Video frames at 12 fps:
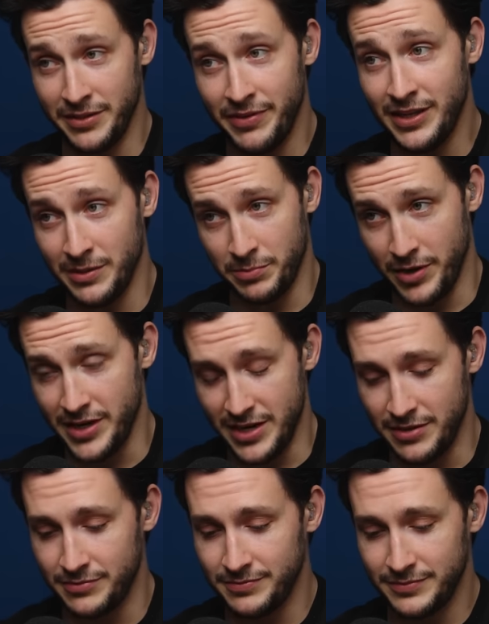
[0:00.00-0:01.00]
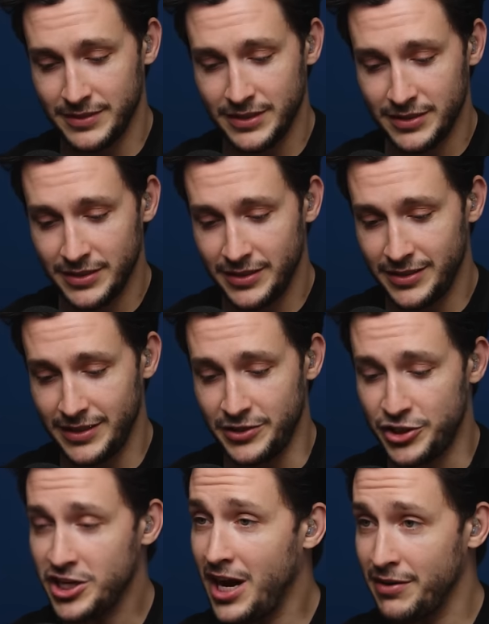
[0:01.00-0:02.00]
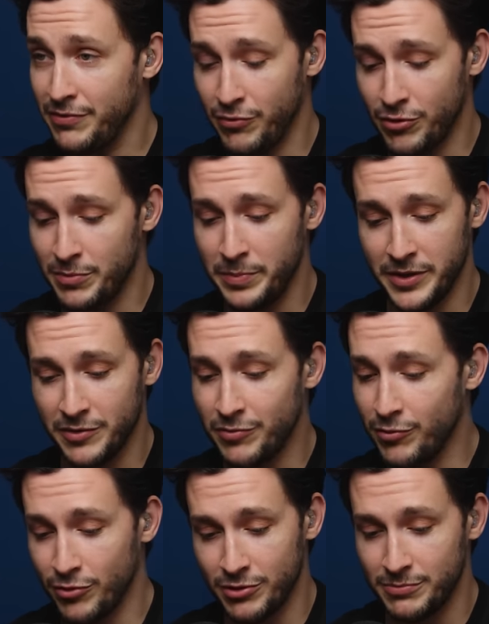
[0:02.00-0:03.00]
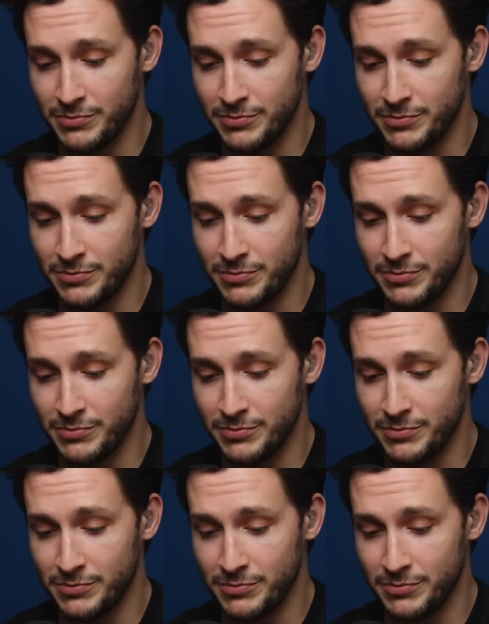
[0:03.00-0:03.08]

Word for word: developed right yeah. now in shot form, pill form,